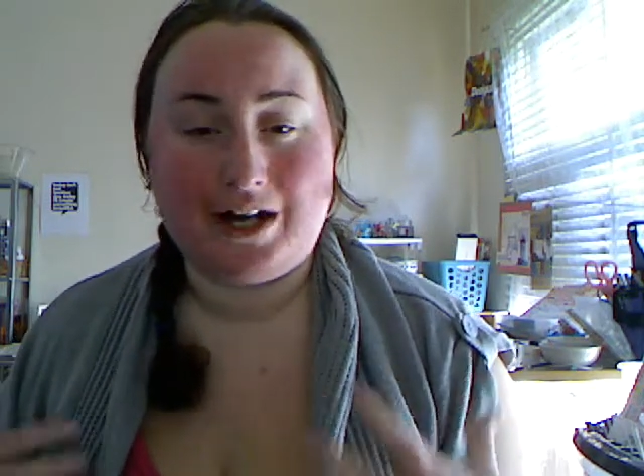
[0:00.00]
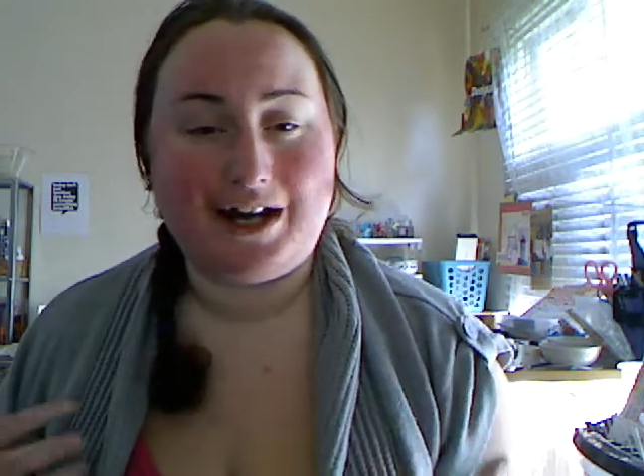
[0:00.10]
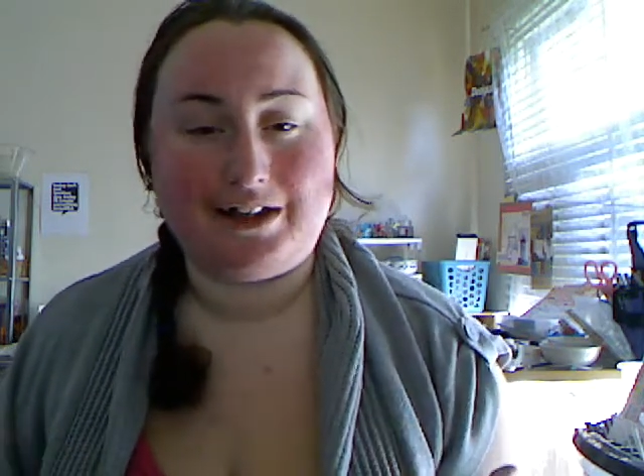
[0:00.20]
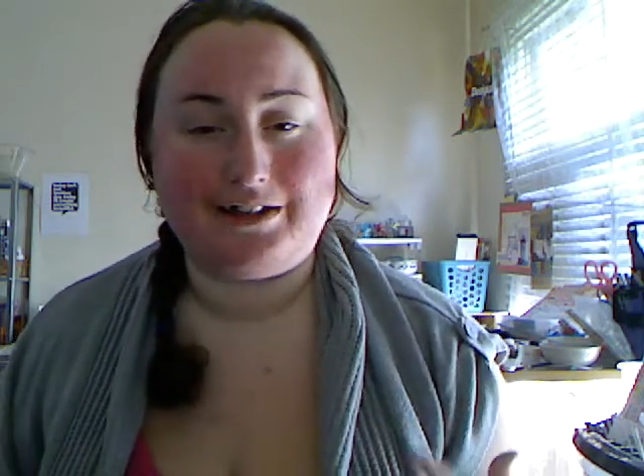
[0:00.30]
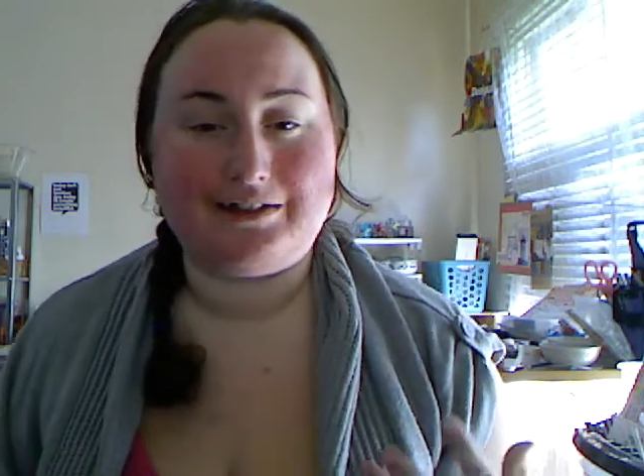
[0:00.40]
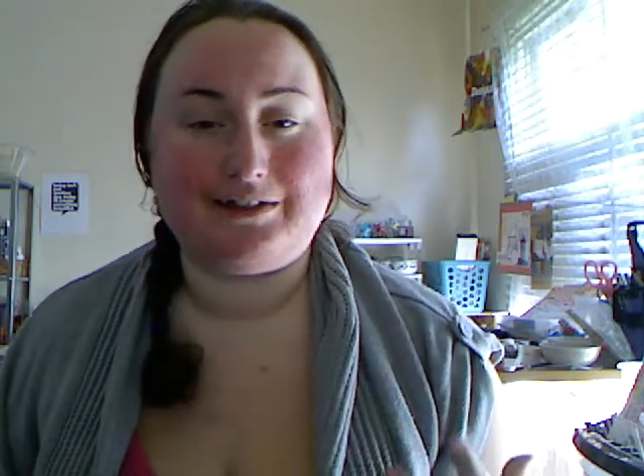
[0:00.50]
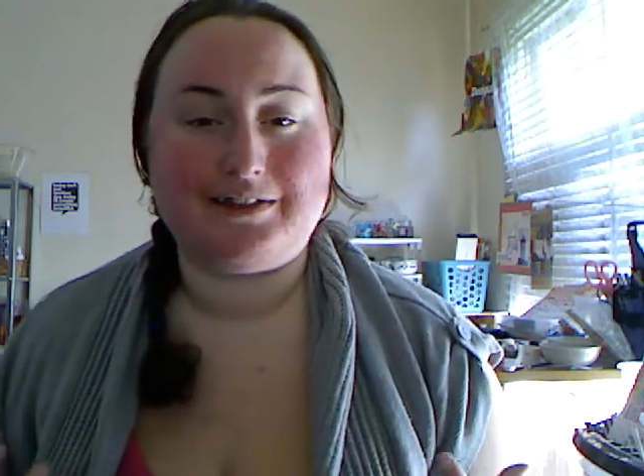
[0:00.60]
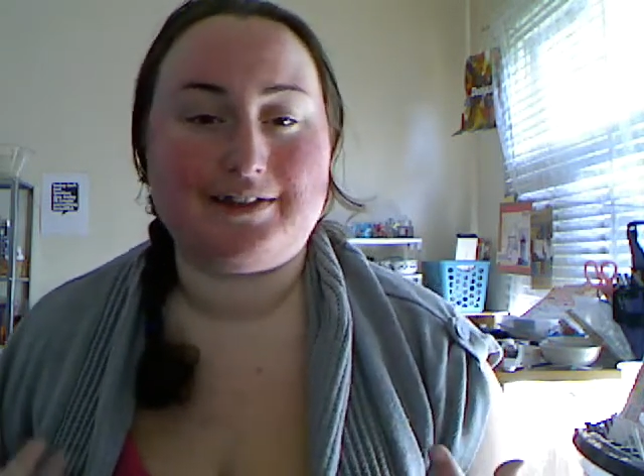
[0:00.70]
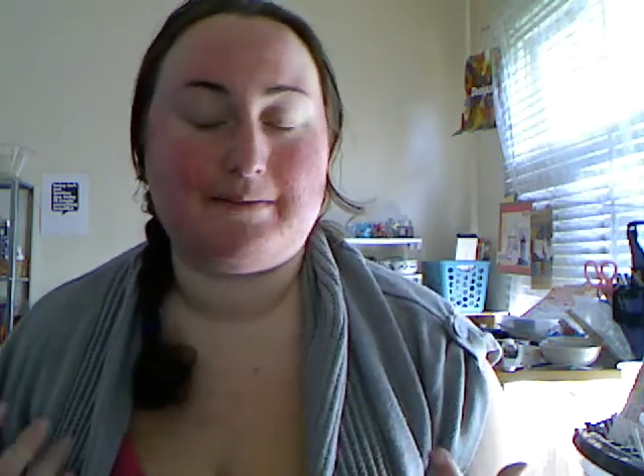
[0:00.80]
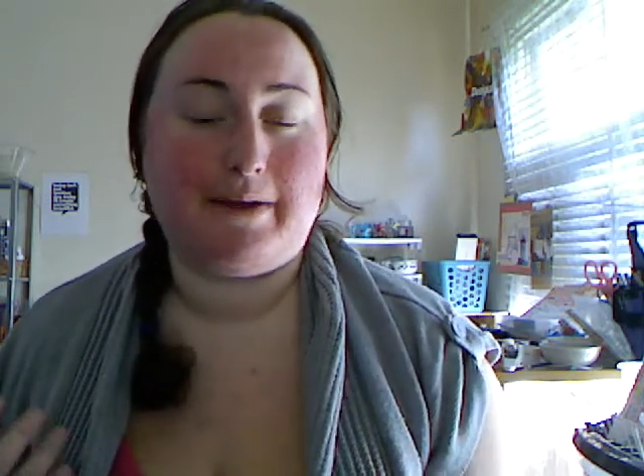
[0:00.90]

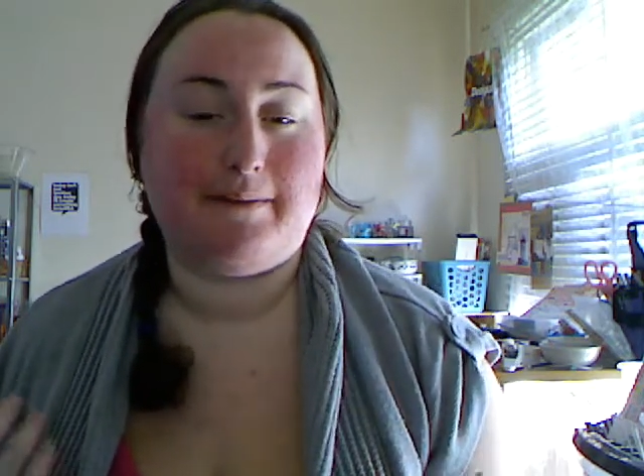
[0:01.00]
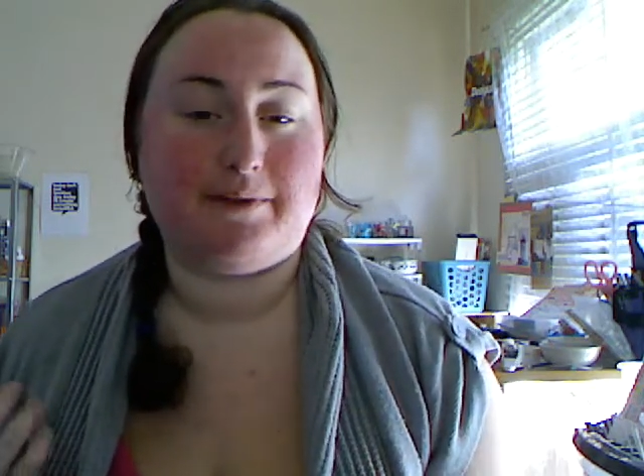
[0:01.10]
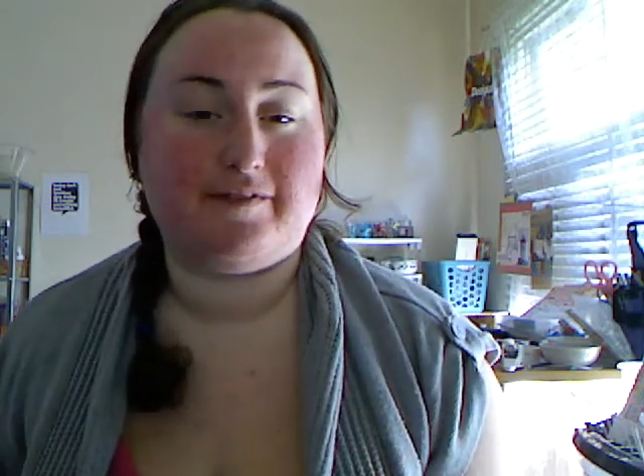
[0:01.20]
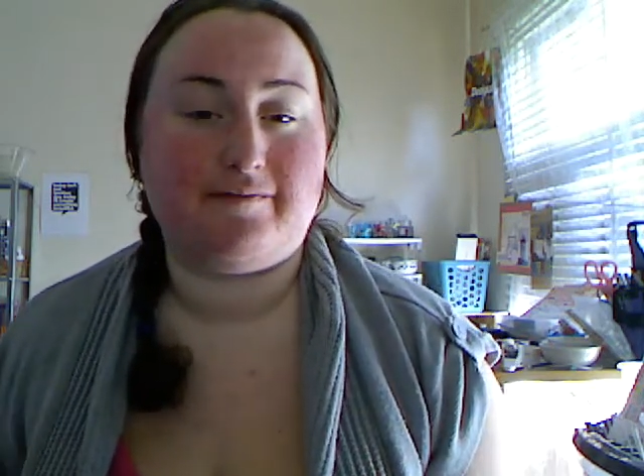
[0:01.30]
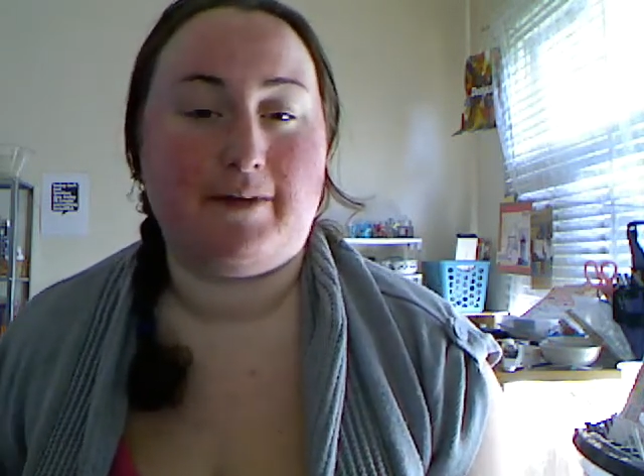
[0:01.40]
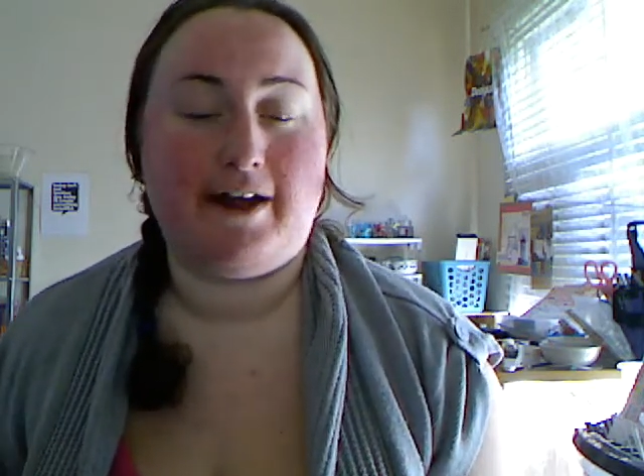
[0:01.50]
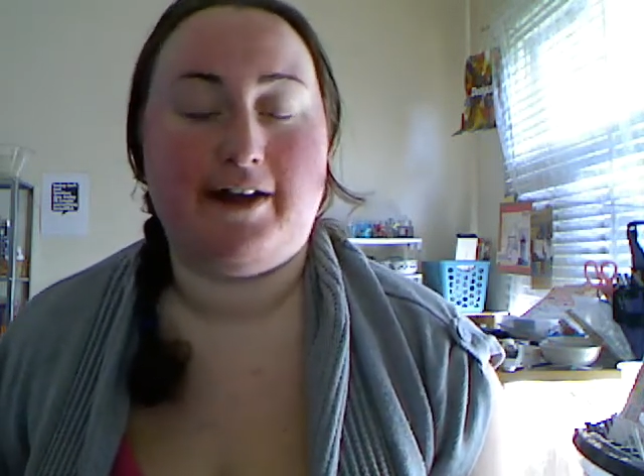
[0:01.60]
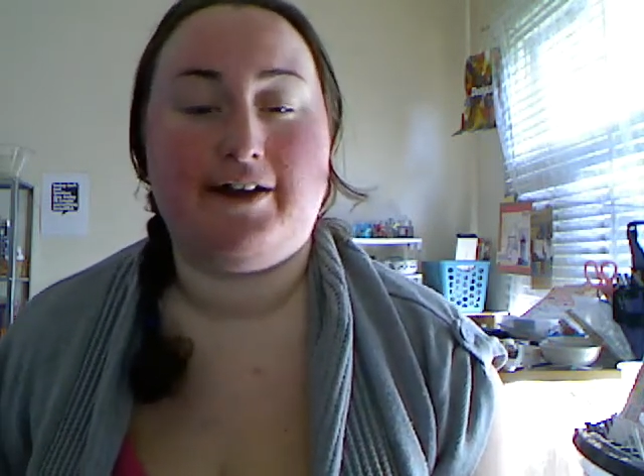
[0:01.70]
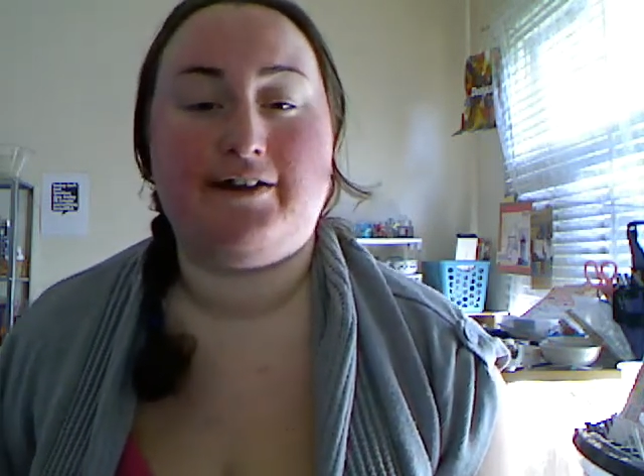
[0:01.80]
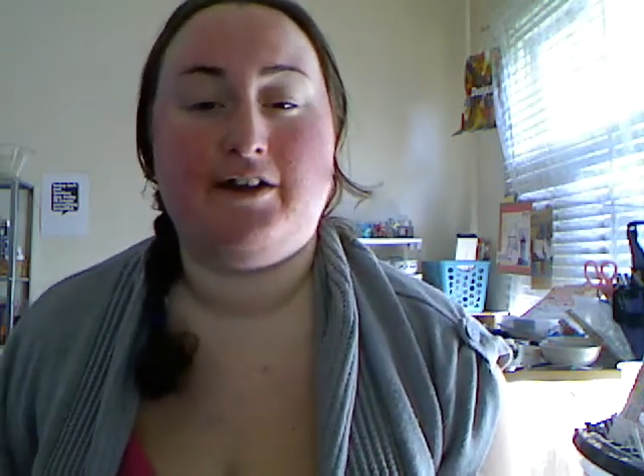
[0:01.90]
calendars that people have
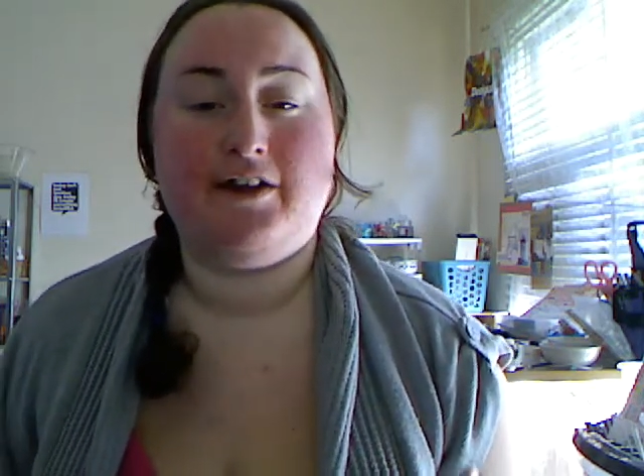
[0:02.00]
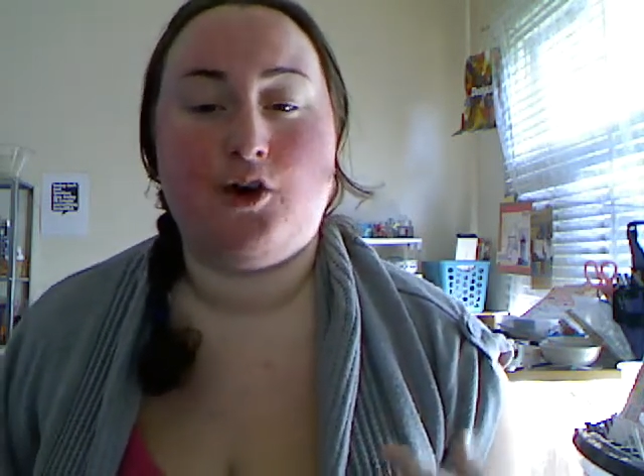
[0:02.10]
made,